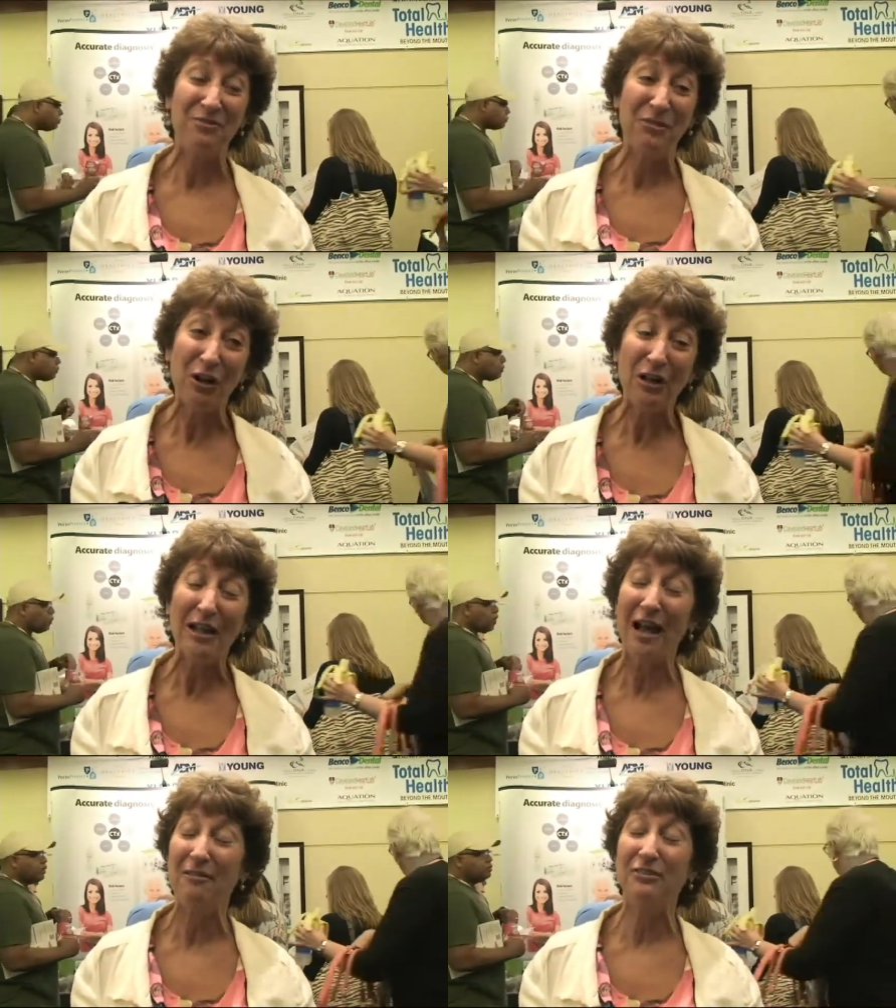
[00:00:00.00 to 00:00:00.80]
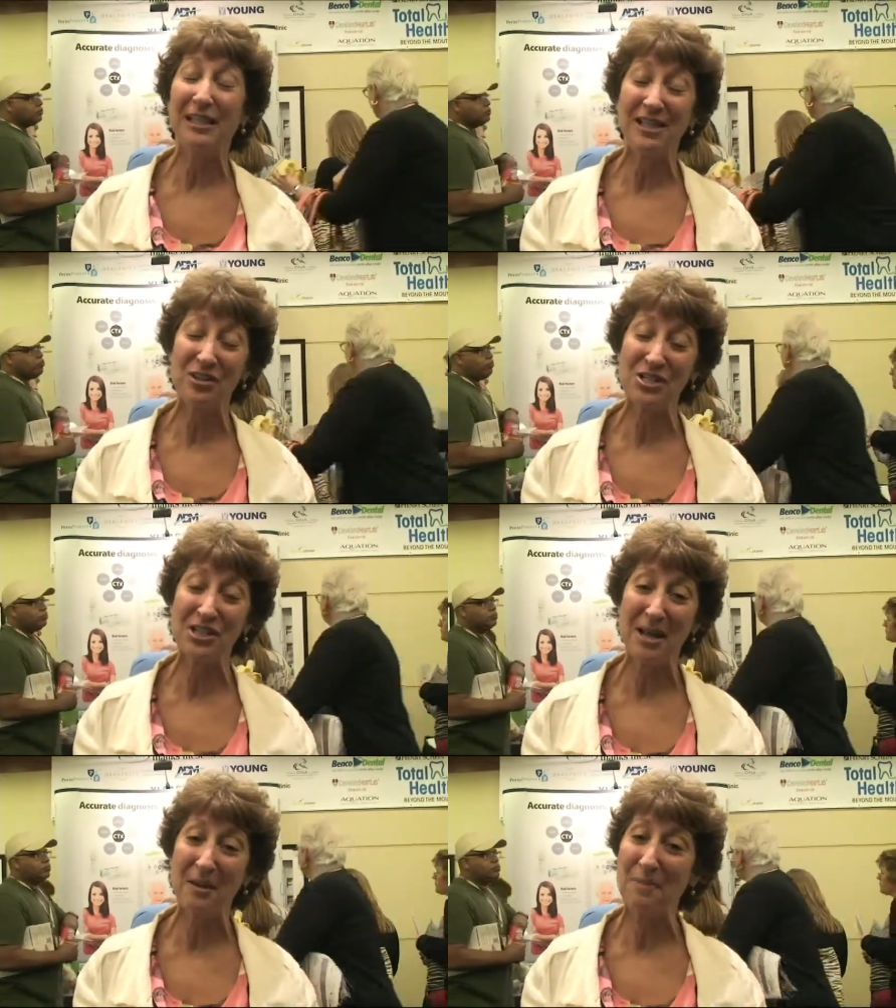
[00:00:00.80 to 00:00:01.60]
Full of
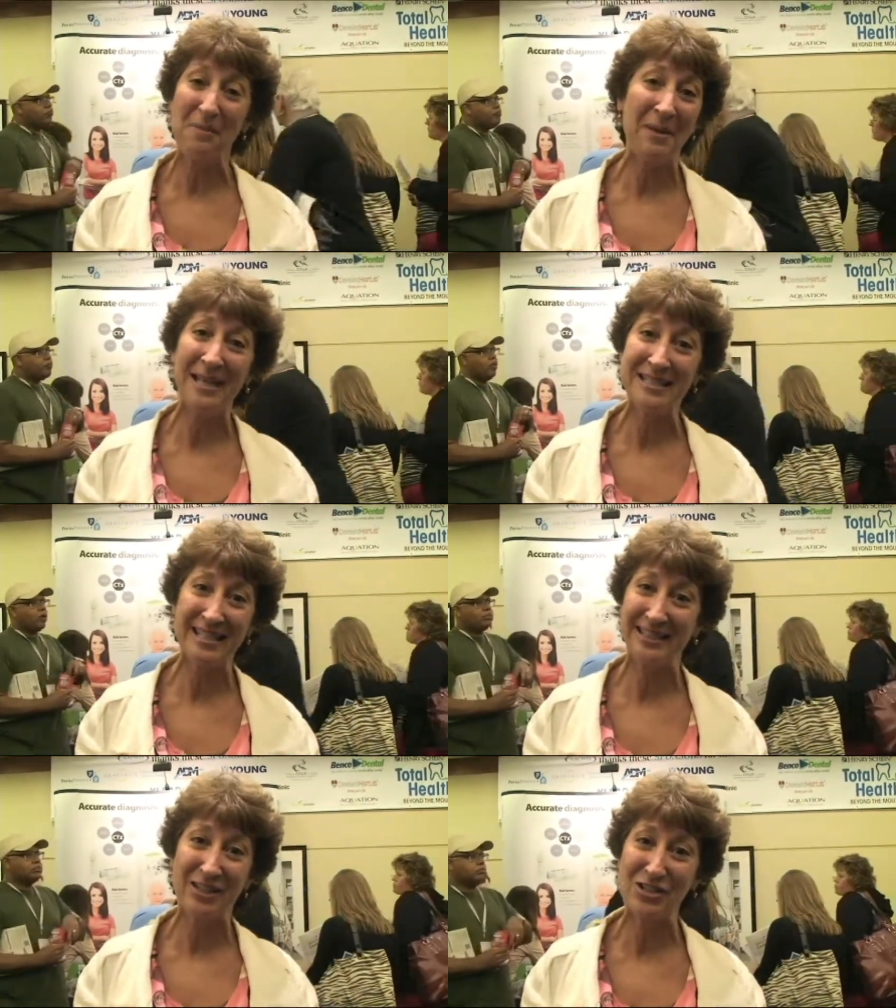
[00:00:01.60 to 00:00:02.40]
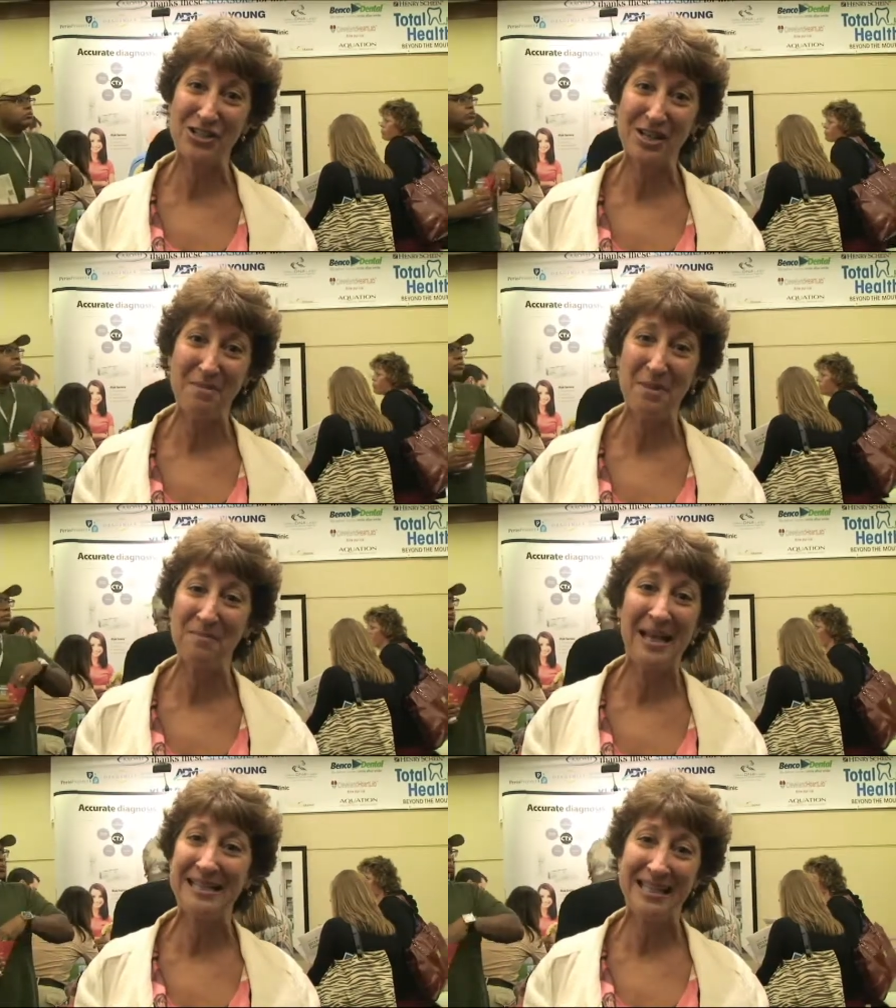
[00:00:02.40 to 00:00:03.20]
leadership, amazing leadership,
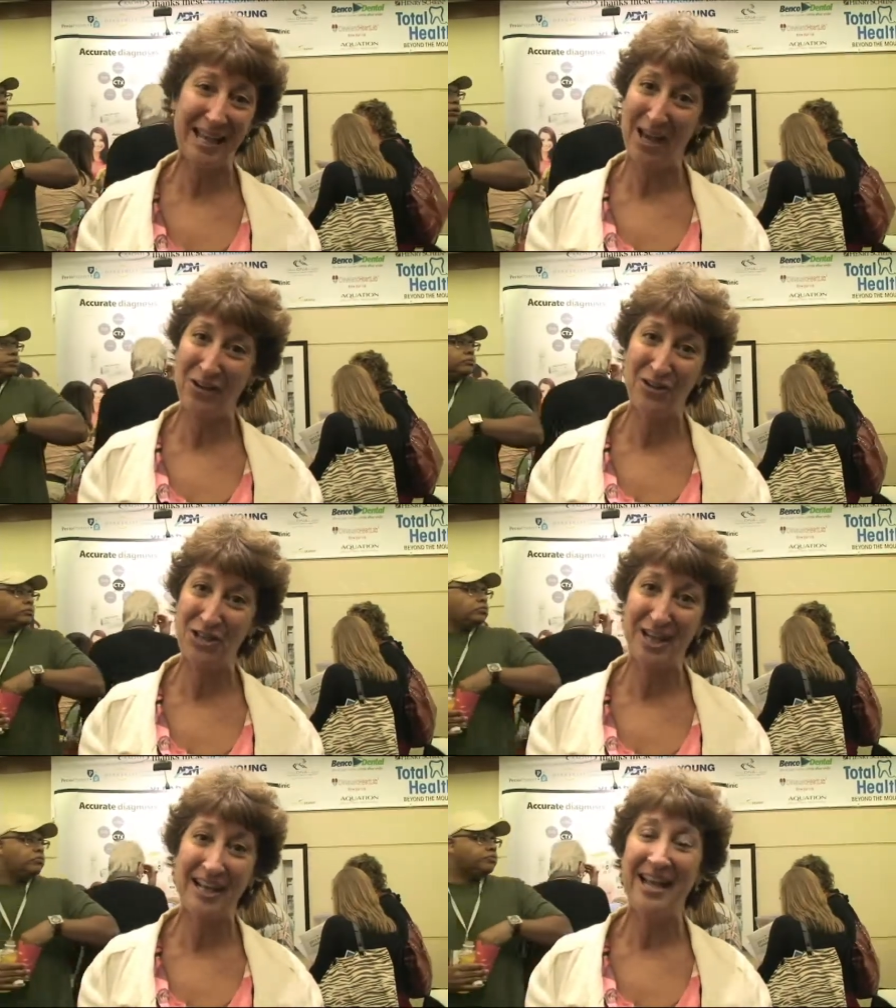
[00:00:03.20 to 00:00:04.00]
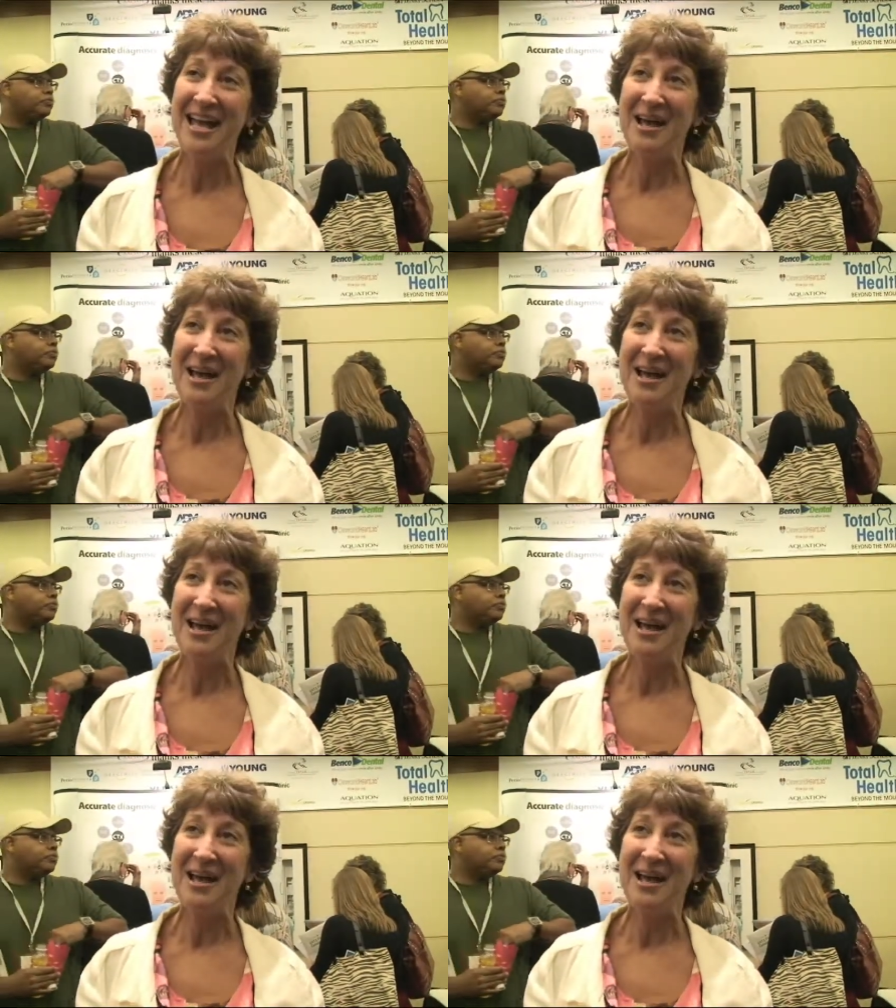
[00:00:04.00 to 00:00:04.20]
amazing energy,